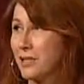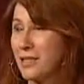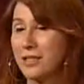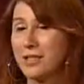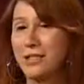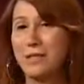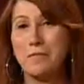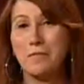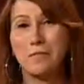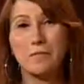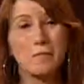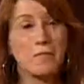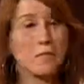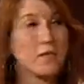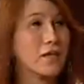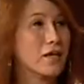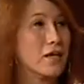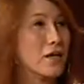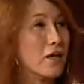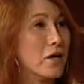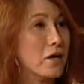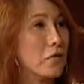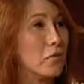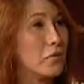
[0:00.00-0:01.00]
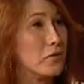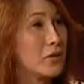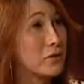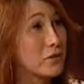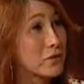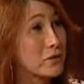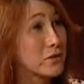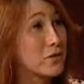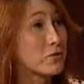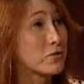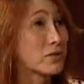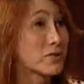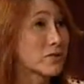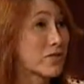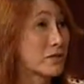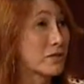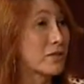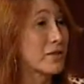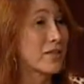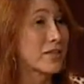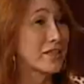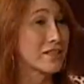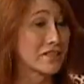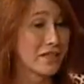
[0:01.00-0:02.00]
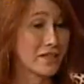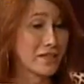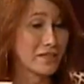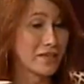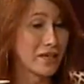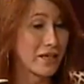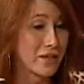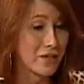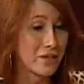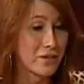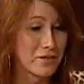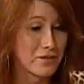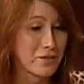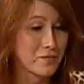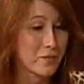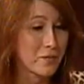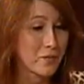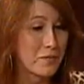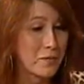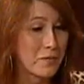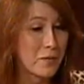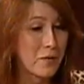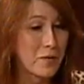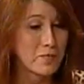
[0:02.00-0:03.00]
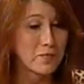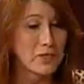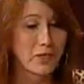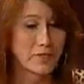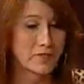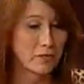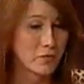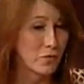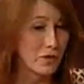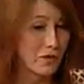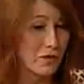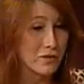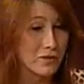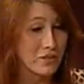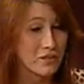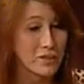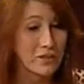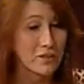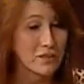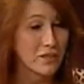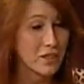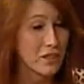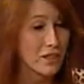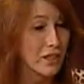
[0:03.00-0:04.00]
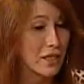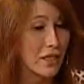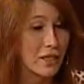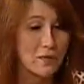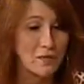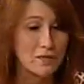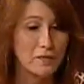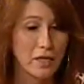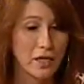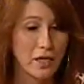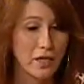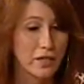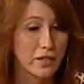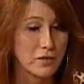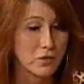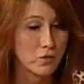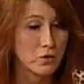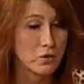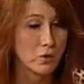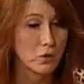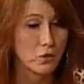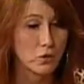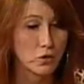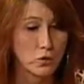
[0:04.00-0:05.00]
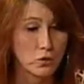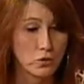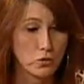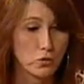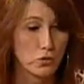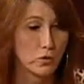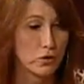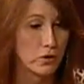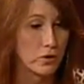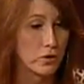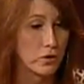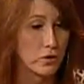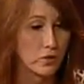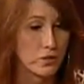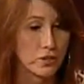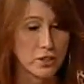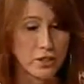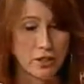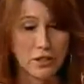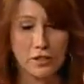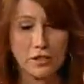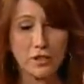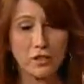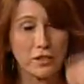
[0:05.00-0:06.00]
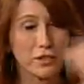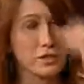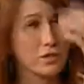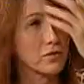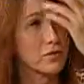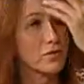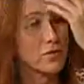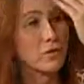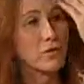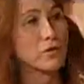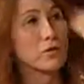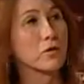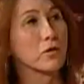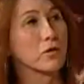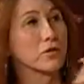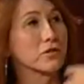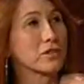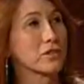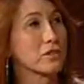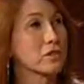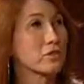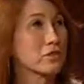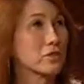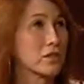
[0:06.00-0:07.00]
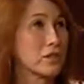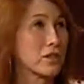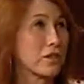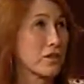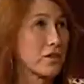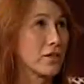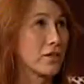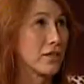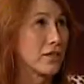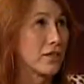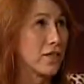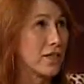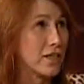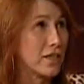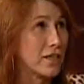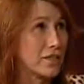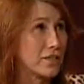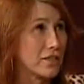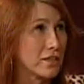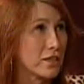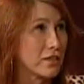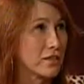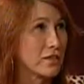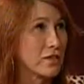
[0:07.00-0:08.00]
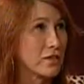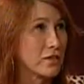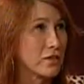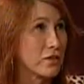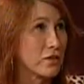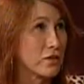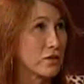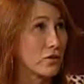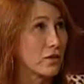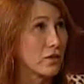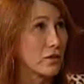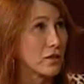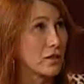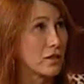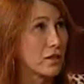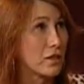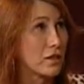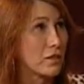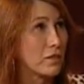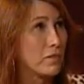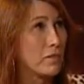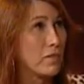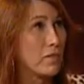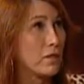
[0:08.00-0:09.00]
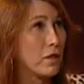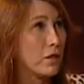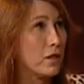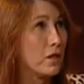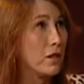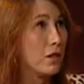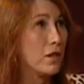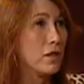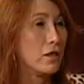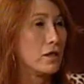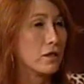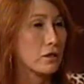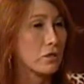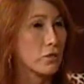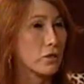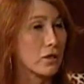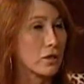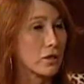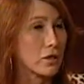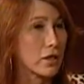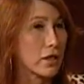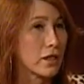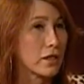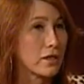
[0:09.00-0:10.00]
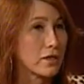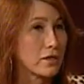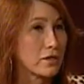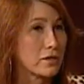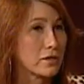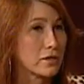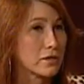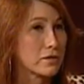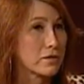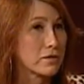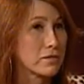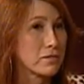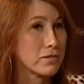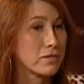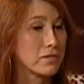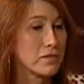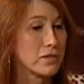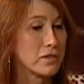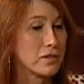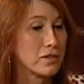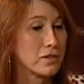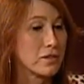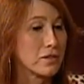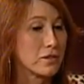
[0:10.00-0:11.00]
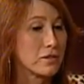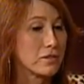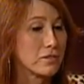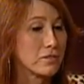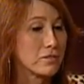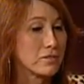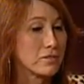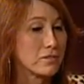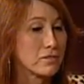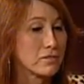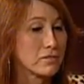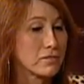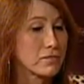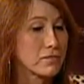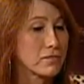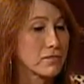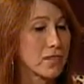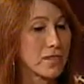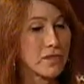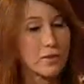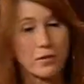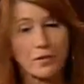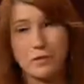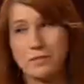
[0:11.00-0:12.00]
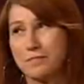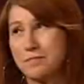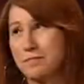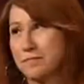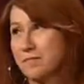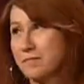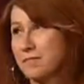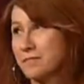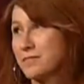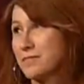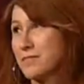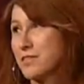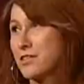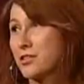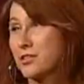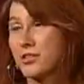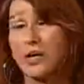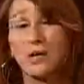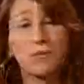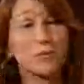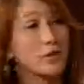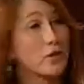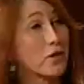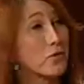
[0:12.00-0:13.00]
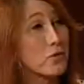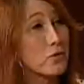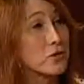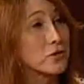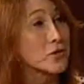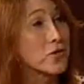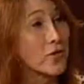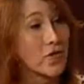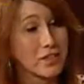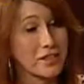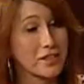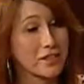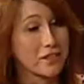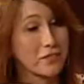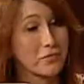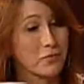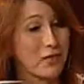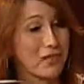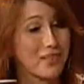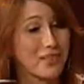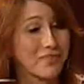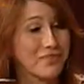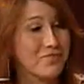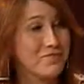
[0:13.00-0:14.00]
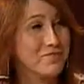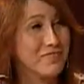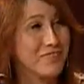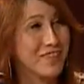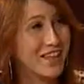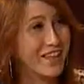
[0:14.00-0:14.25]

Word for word: but it was interesting because I, I couldn't remember that from when I was a little kid. I, I was glued to those hearings. It was the most interesting thing that I'd seen in a very long time. Yeah. The Watergate hearings. And um, anyway, so now we know where John Dean went.